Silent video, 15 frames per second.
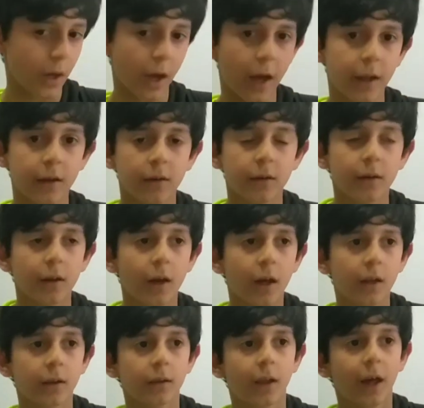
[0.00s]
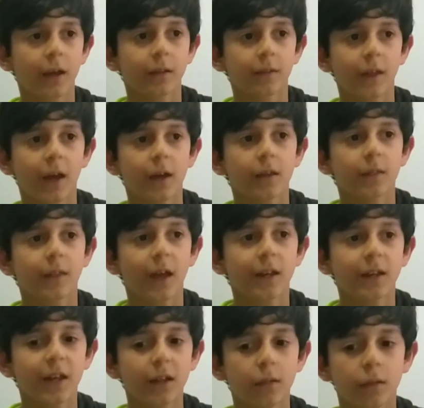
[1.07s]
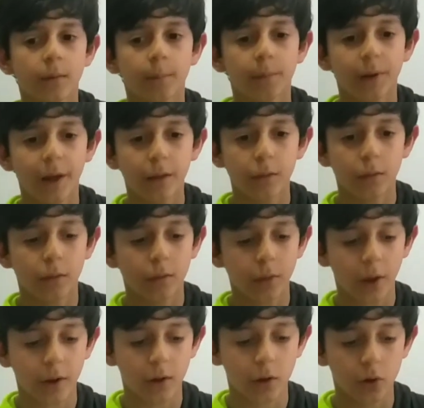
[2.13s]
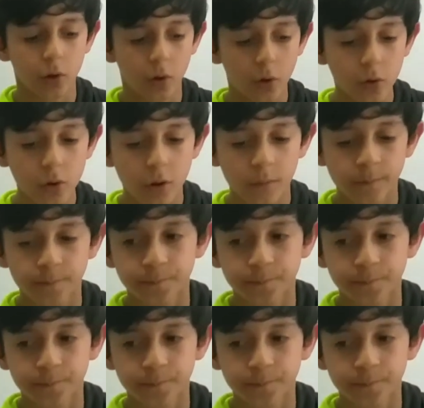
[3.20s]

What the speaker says: And like they need some places like a log